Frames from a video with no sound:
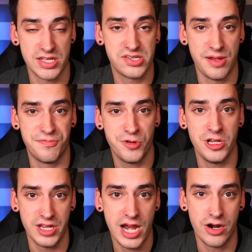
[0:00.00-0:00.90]
That same
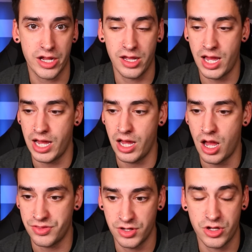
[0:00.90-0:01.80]
friend, Eric,
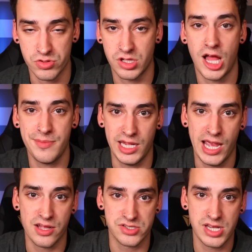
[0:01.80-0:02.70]
goes
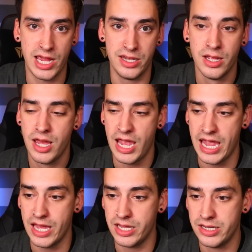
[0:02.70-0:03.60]
climbing outside
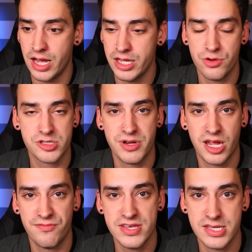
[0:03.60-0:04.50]
and he wants me to
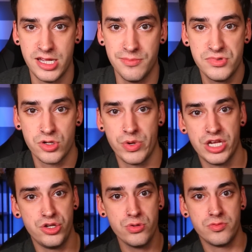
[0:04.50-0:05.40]
come visit him so we
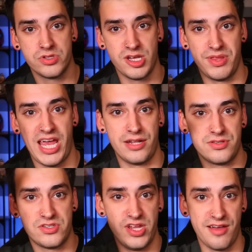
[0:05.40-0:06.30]
can do some of that
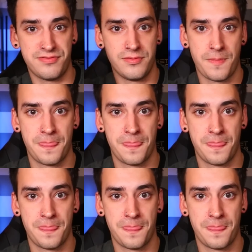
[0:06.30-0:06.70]
stuff.